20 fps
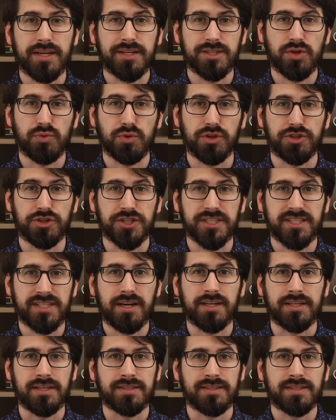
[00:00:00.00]
into religious
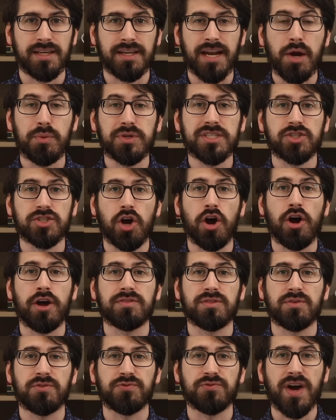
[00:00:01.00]
studies, and I was
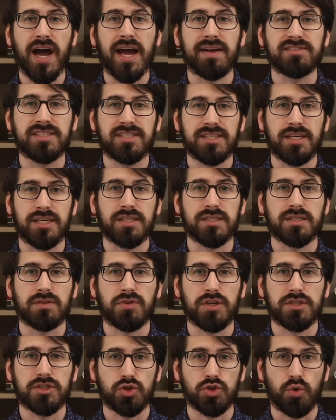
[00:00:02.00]
taught the five C's
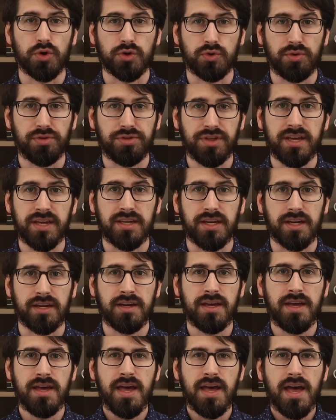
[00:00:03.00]
of historical
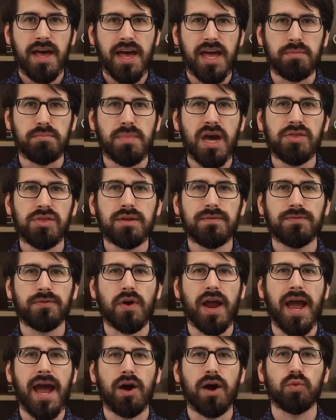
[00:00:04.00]
thinking, a method
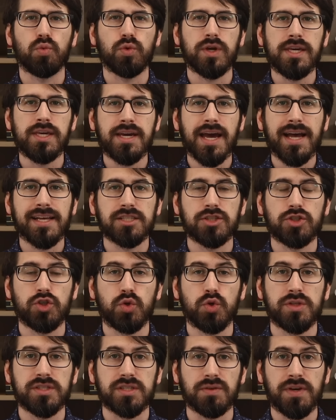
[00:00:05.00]
for how we as
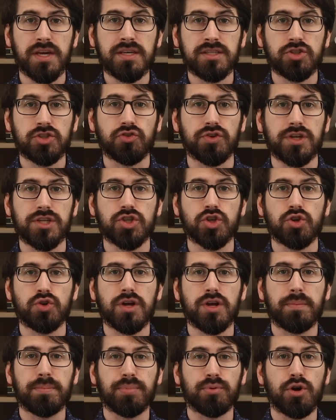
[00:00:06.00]
students of history
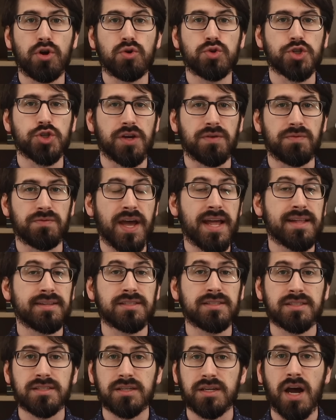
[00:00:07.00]
should approach
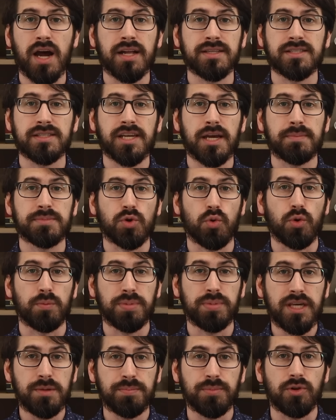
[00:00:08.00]
events, concepts, or
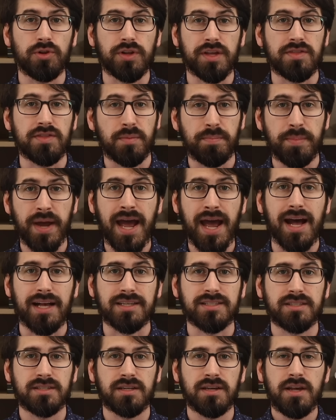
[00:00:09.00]
people in the
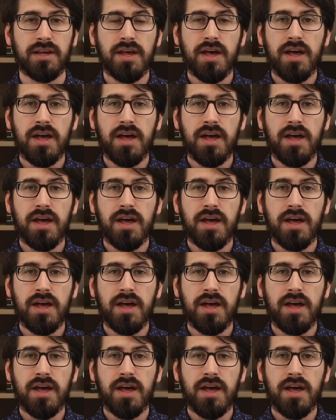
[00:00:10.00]
past.